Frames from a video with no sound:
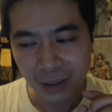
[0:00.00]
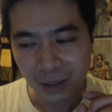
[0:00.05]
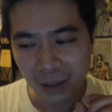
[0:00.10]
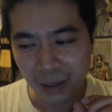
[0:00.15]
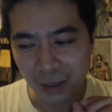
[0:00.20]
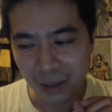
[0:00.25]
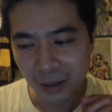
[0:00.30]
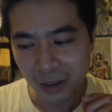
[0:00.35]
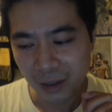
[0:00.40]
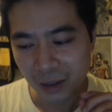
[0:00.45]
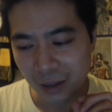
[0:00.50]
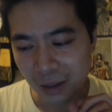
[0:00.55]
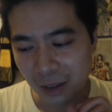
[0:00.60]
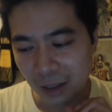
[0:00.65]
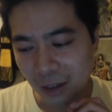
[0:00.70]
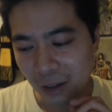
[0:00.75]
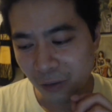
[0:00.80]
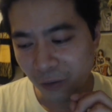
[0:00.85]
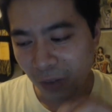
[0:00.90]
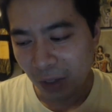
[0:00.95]

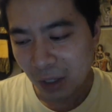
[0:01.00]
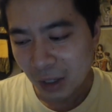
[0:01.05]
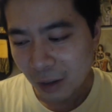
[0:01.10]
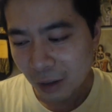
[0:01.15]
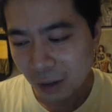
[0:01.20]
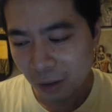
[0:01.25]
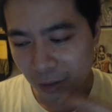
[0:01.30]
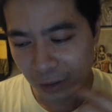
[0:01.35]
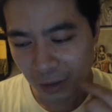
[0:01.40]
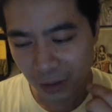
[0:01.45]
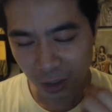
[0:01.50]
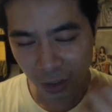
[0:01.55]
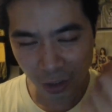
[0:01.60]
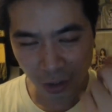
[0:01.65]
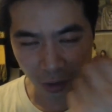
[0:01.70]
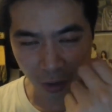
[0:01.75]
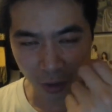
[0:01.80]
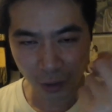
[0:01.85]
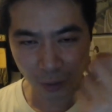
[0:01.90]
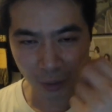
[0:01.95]
And I figure I'll just
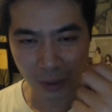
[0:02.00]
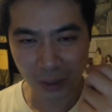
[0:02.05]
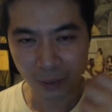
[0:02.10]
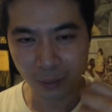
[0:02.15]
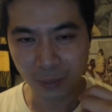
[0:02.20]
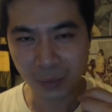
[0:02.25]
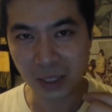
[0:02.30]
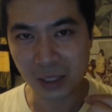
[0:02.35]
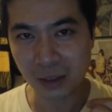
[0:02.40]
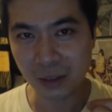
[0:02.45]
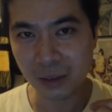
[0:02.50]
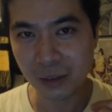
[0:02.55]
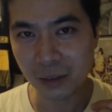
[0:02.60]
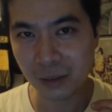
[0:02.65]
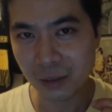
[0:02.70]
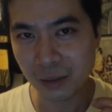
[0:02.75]
show you what I mean.